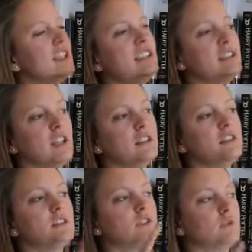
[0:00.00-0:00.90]

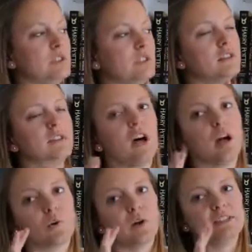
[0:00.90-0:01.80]
Danish and Norwegian
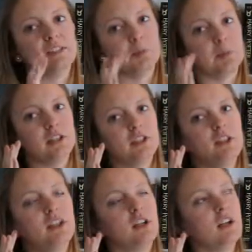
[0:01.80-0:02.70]
are quite
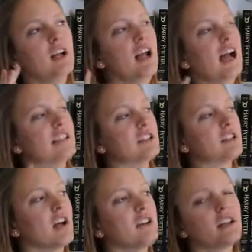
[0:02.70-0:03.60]
similar and the
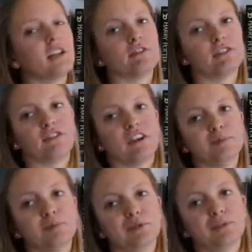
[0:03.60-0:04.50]
title of the
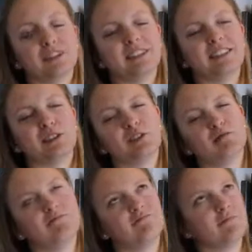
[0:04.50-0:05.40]
first book is
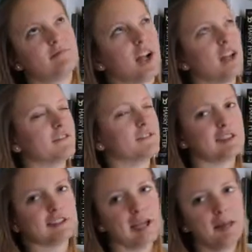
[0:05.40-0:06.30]
kind of the
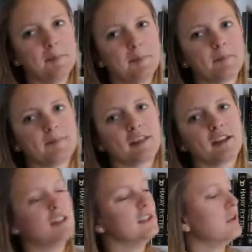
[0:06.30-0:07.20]
same.
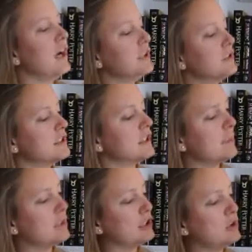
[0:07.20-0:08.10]
So I took the
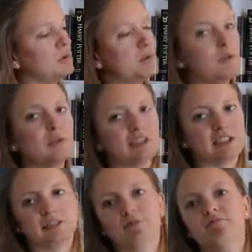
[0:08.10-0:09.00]
number 2, which
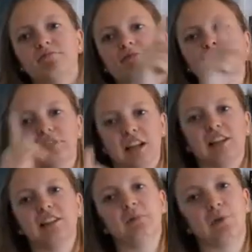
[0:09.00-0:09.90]
is
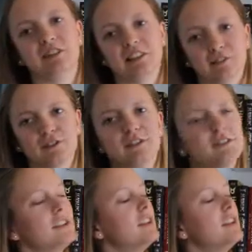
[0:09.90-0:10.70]
slightly more different.